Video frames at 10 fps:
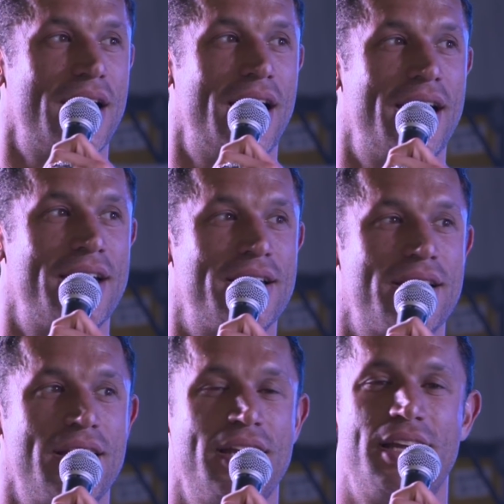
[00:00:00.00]

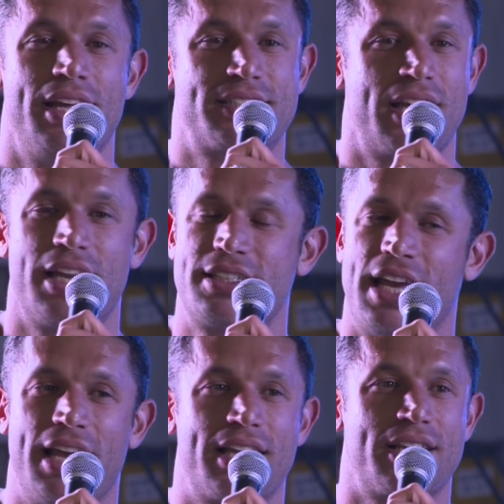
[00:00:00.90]
And it's going to
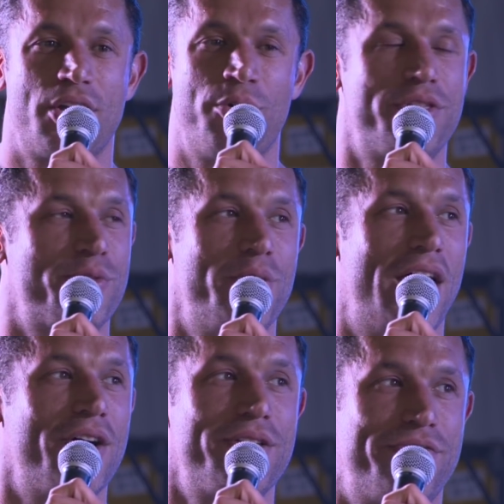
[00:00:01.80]
take going through
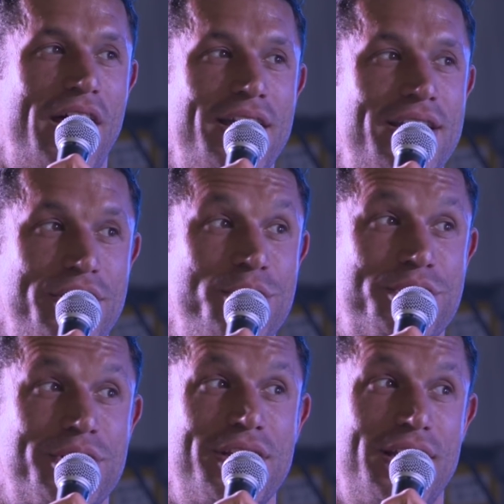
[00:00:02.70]
hell to find it
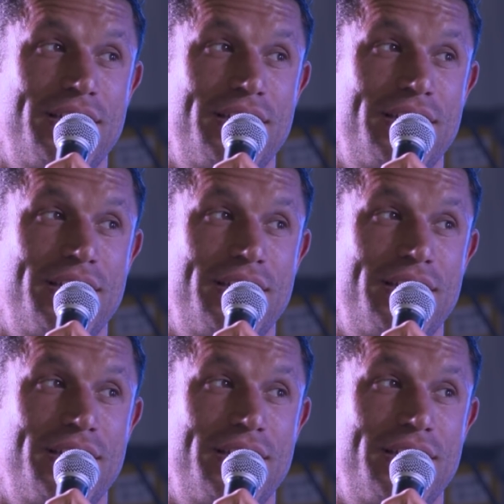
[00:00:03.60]
usually.